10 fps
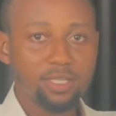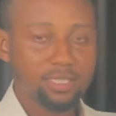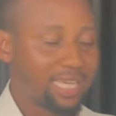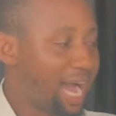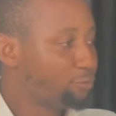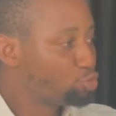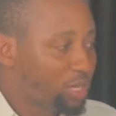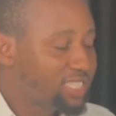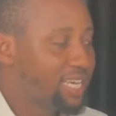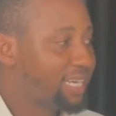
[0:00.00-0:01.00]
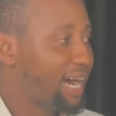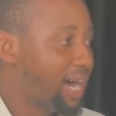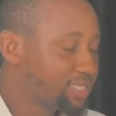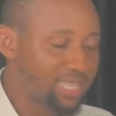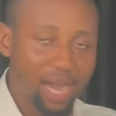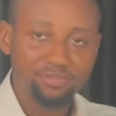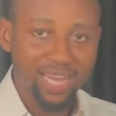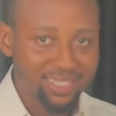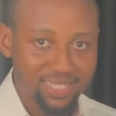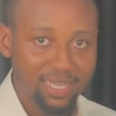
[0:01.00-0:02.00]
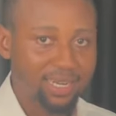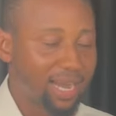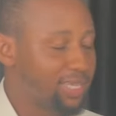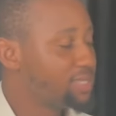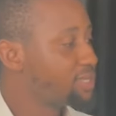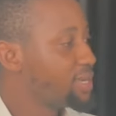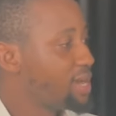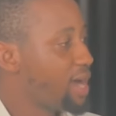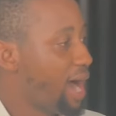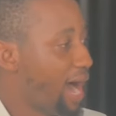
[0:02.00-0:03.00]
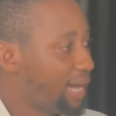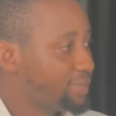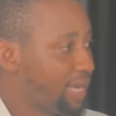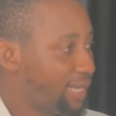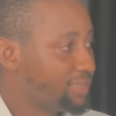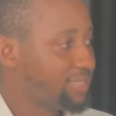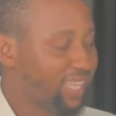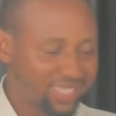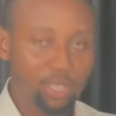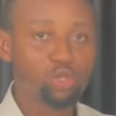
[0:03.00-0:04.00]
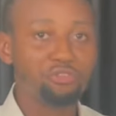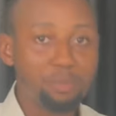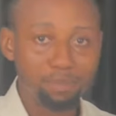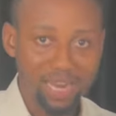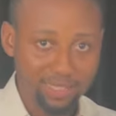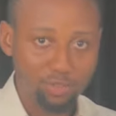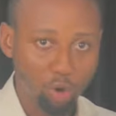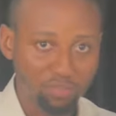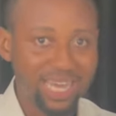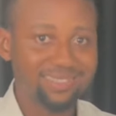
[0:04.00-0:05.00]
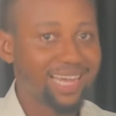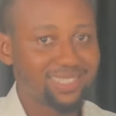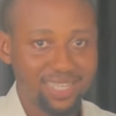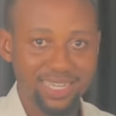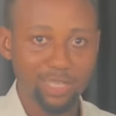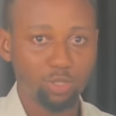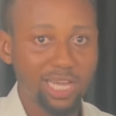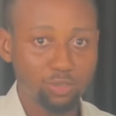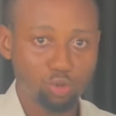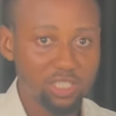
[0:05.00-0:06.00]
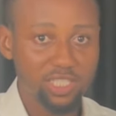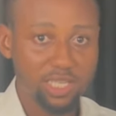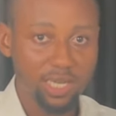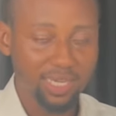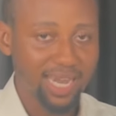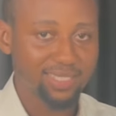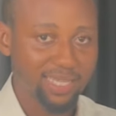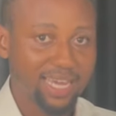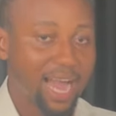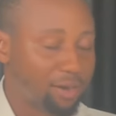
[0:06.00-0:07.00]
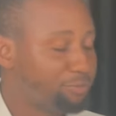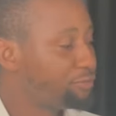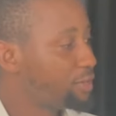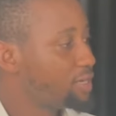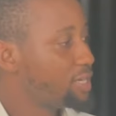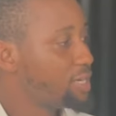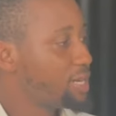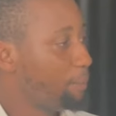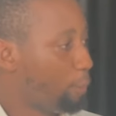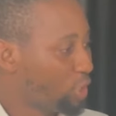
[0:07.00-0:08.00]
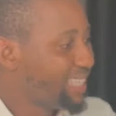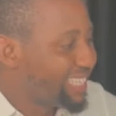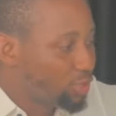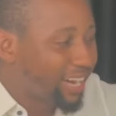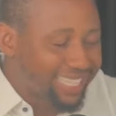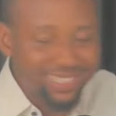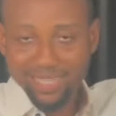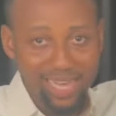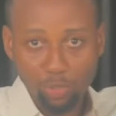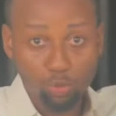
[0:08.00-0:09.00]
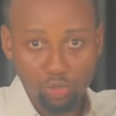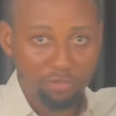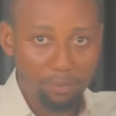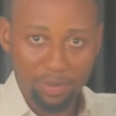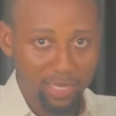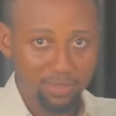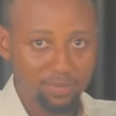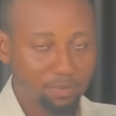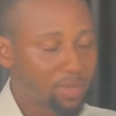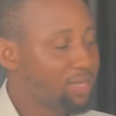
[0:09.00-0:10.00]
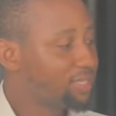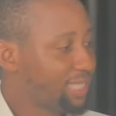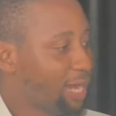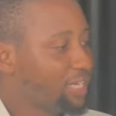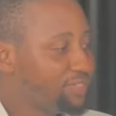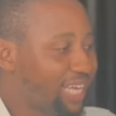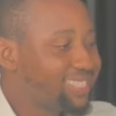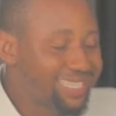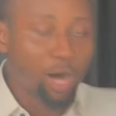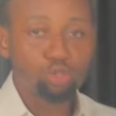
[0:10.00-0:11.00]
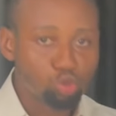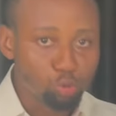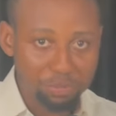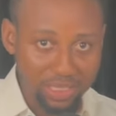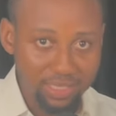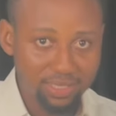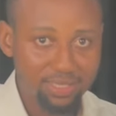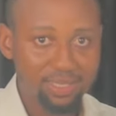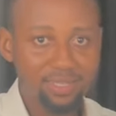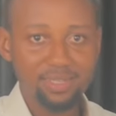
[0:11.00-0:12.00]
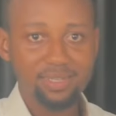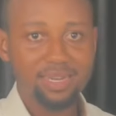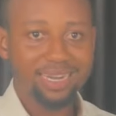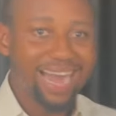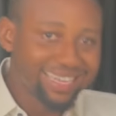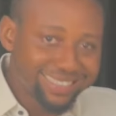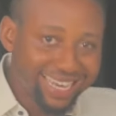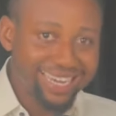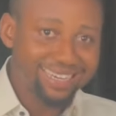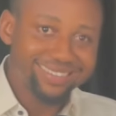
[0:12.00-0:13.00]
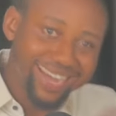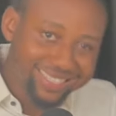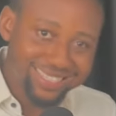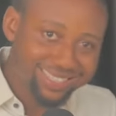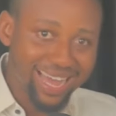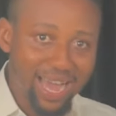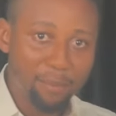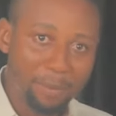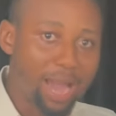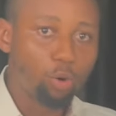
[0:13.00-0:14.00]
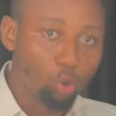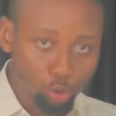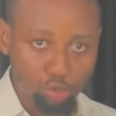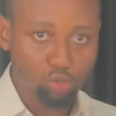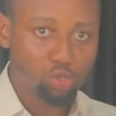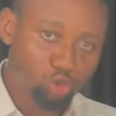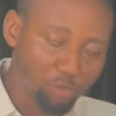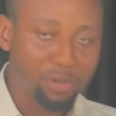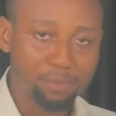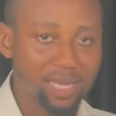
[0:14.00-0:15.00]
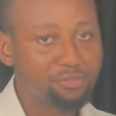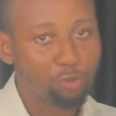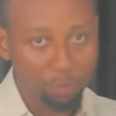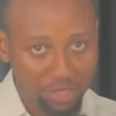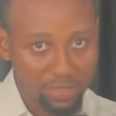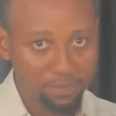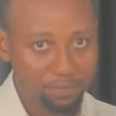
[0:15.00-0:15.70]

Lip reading: they have 20 acres, they have 30 acres, and then they did a survey plan of that 30 acres or that 20 acres that they have, but they did not register their own survey plan. Now, if they sell to me, can they register my own survey plan for me?